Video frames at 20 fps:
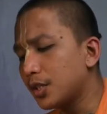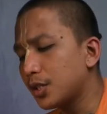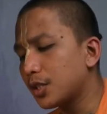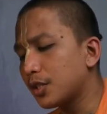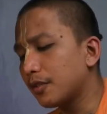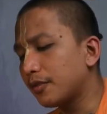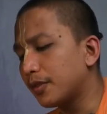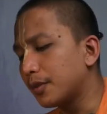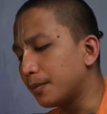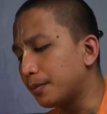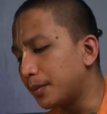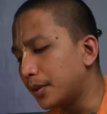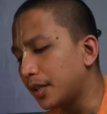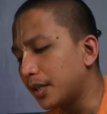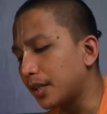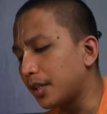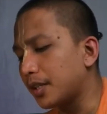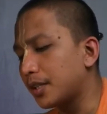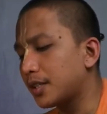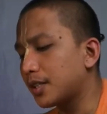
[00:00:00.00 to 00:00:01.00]
of the
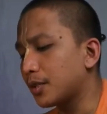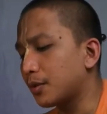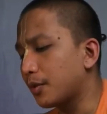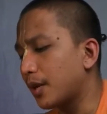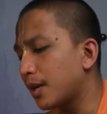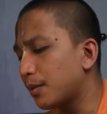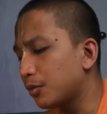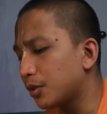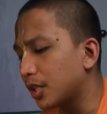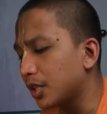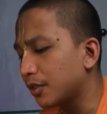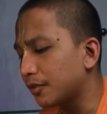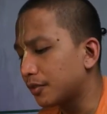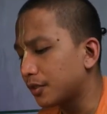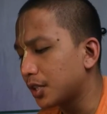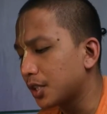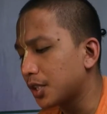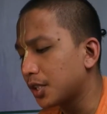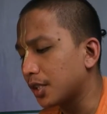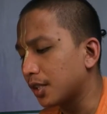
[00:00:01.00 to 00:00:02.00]
birth ceremony of
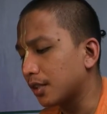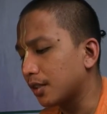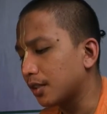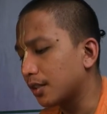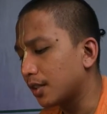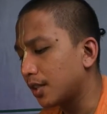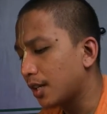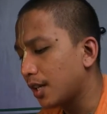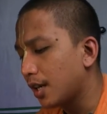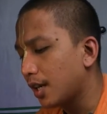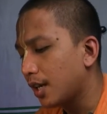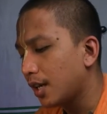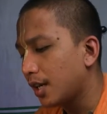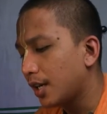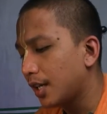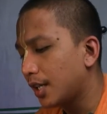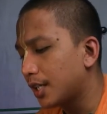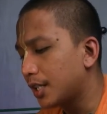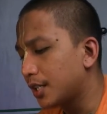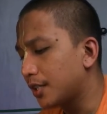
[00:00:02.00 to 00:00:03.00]
Krishna,
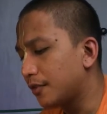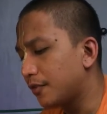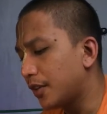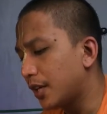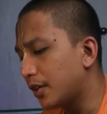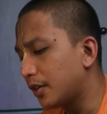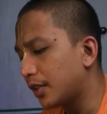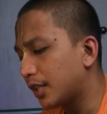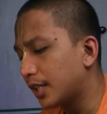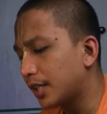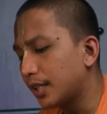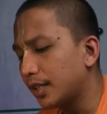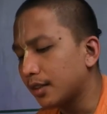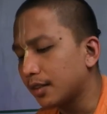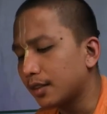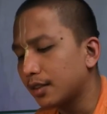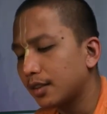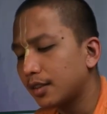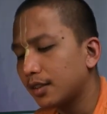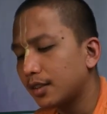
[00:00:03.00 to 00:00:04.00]
it is very
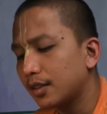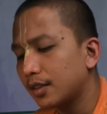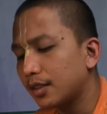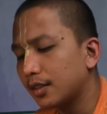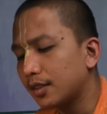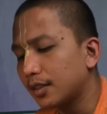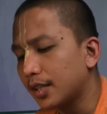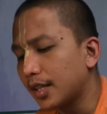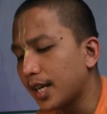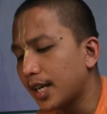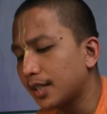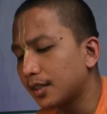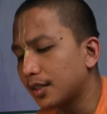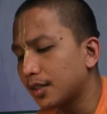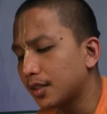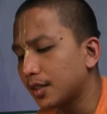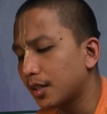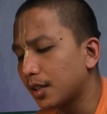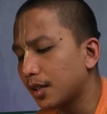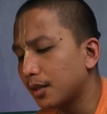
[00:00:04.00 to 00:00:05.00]
clear that at that
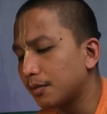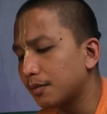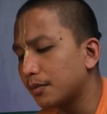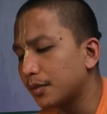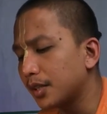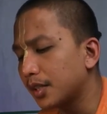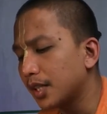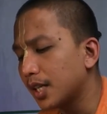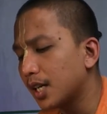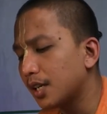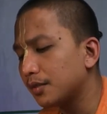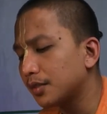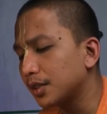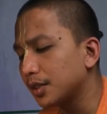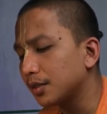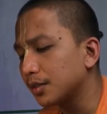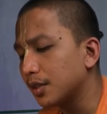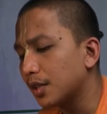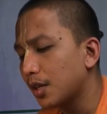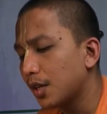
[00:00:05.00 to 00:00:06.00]
time Vrindavan
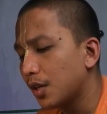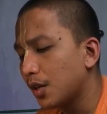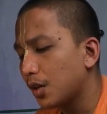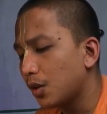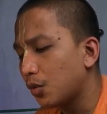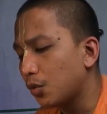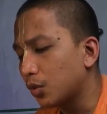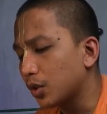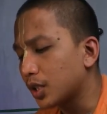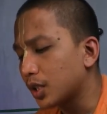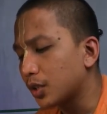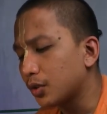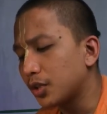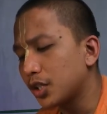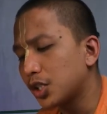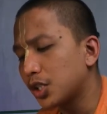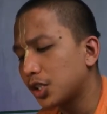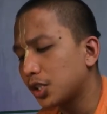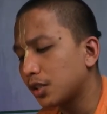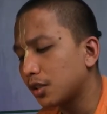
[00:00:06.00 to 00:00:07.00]
was
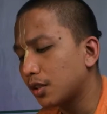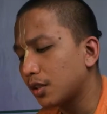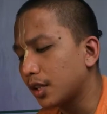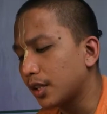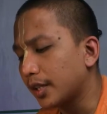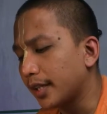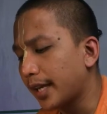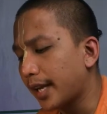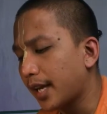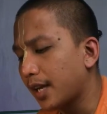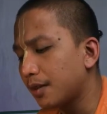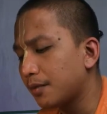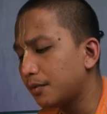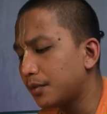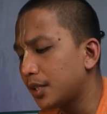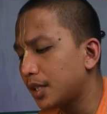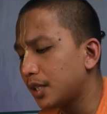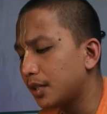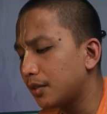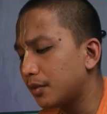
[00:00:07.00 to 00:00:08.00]
rich in
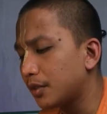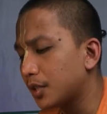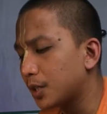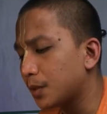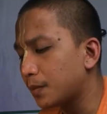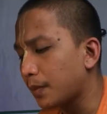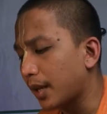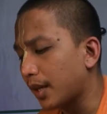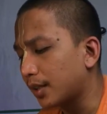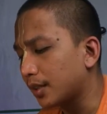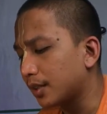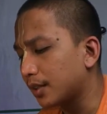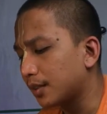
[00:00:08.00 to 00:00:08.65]
every respect.